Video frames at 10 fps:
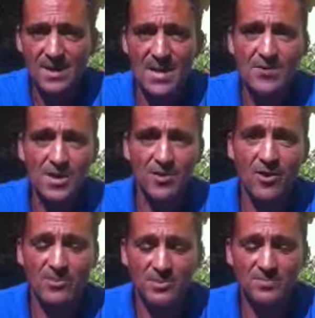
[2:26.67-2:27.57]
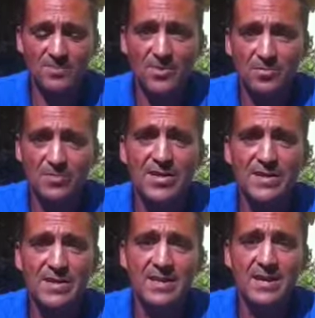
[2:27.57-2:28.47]
He went on to put
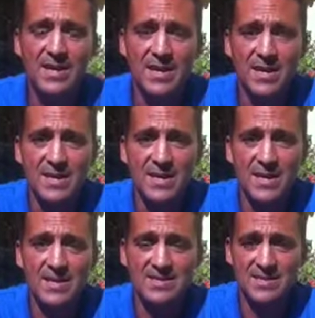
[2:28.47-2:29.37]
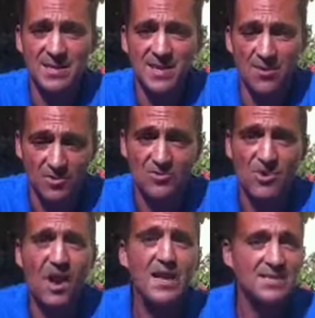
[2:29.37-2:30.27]
breathing clinics, or
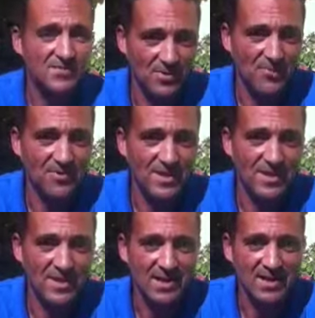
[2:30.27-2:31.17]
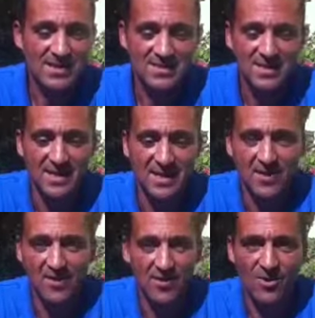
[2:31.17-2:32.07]
tried to put breathing clinics,
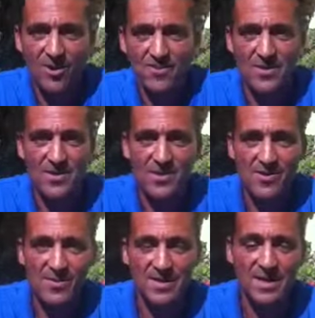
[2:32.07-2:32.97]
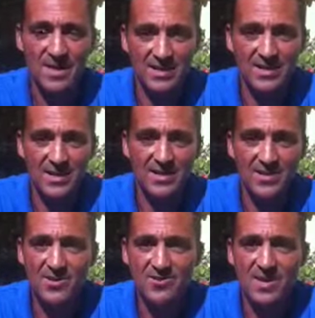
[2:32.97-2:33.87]
all over Europe and in
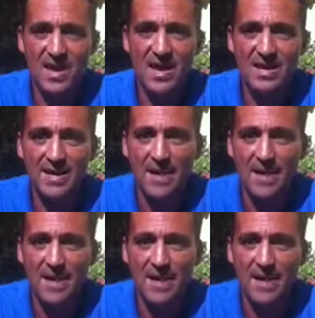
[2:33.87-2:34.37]
the UK.